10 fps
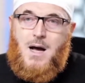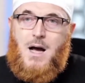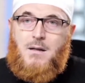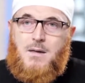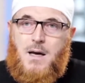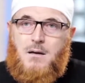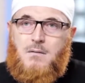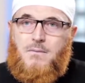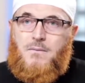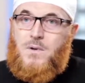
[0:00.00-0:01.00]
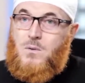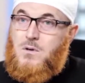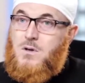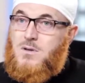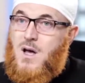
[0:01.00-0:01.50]
And then
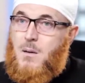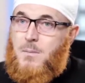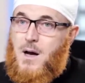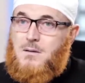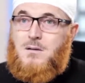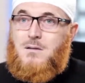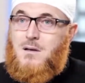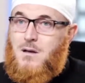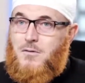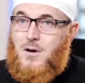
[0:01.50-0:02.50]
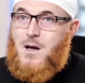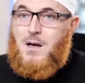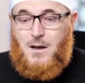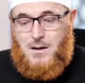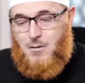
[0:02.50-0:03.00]
when you start practicing, if you
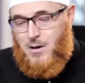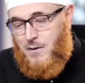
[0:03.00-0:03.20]
like it, I will